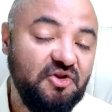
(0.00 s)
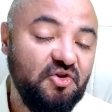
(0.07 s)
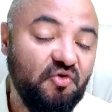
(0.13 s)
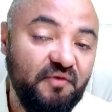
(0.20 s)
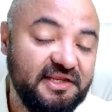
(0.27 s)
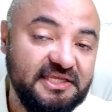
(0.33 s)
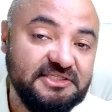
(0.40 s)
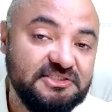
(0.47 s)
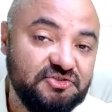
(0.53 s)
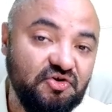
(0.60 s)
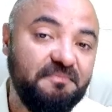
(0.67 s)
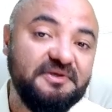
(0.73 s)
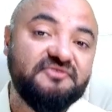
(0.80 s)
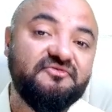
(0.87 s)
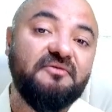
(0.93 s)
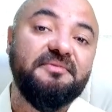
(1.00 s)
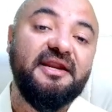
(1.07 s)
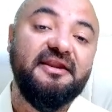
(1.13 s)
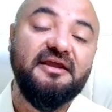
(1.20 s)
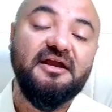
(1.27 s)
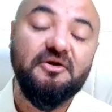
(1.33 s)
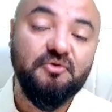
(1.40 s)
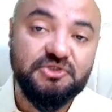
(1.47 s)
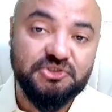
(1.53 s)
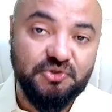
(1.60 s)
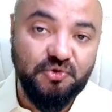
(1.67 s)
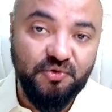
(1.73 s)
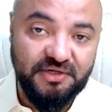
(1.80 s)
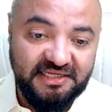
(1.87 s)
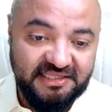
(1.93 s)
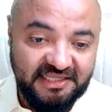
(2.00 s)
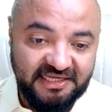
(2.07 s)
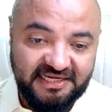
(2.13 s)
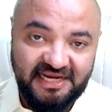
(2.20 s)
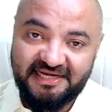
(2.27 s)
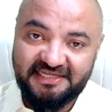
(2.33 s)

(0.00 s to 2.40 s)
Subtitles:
no one can stop us from getting a good score in the cat